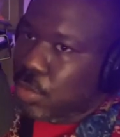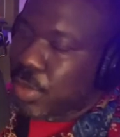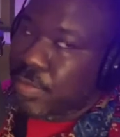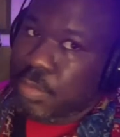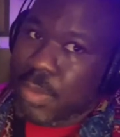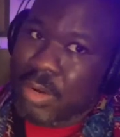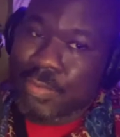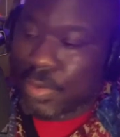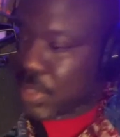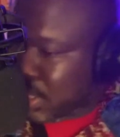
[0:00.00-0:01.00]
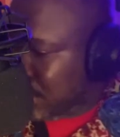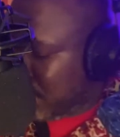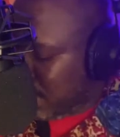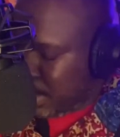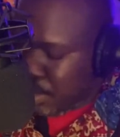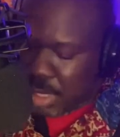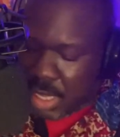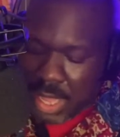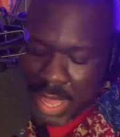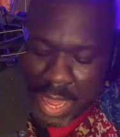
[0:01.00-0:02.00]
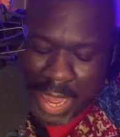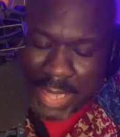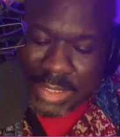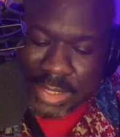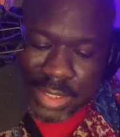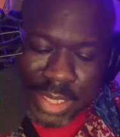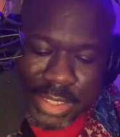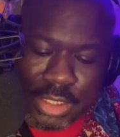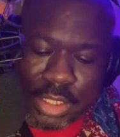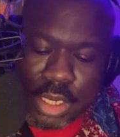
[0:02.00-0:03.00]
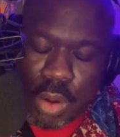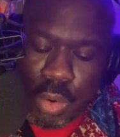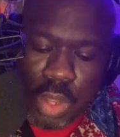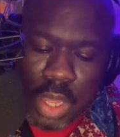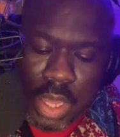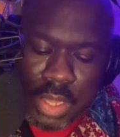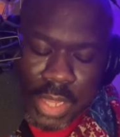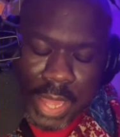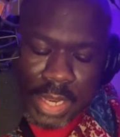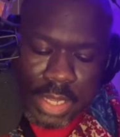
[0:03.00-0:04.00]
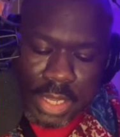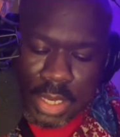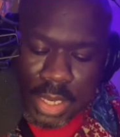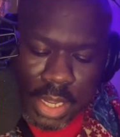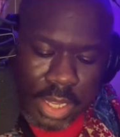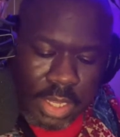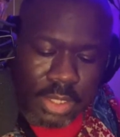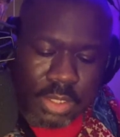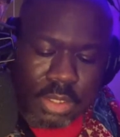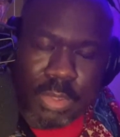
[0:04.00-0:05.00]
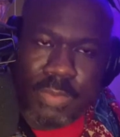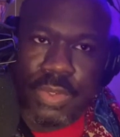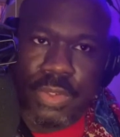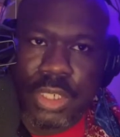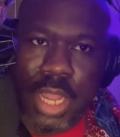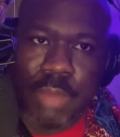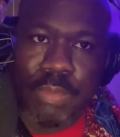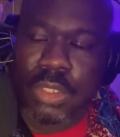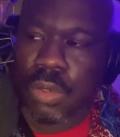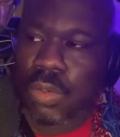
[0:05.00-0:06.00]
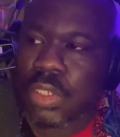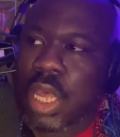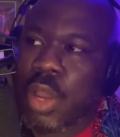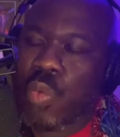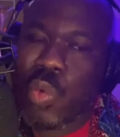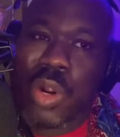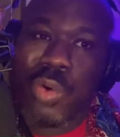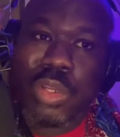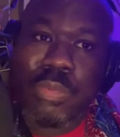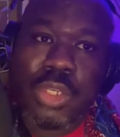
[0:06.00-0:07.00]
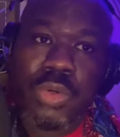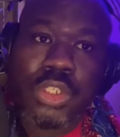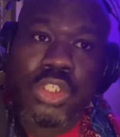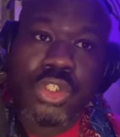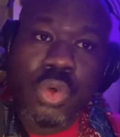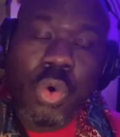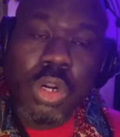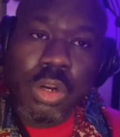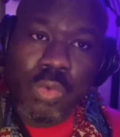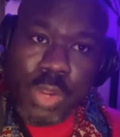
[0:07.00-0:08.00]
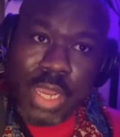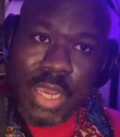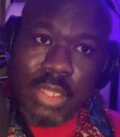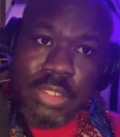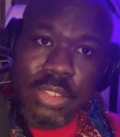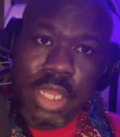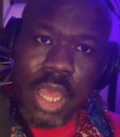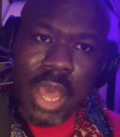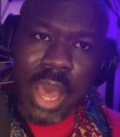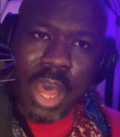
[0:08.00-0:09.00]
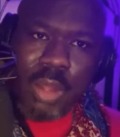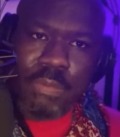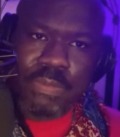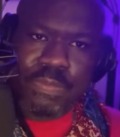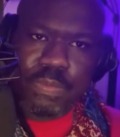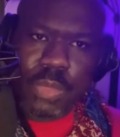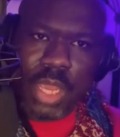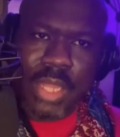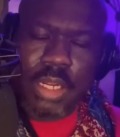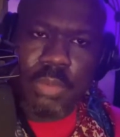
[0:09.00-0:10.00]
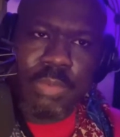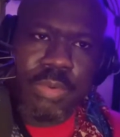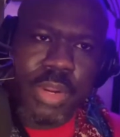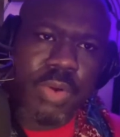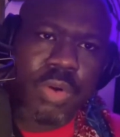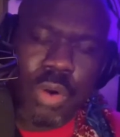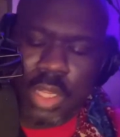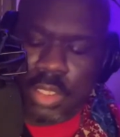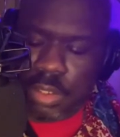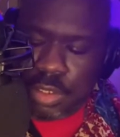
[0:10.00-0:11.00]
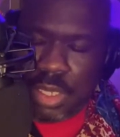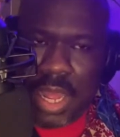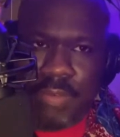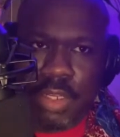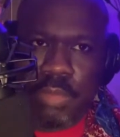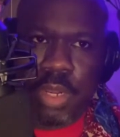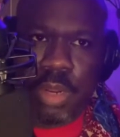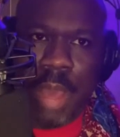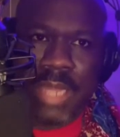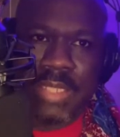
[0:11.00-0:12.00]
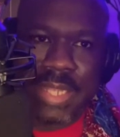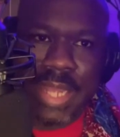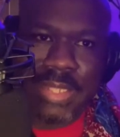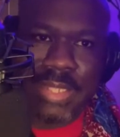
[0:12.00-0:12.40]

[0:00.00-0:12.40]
away from the microphone and then you can't hear me. I should let you know that in uh, some of the future episodes, we're going to be doing shorter reads. Um, and they're going to be pre-recorded so that you can have a little bit of bite-sized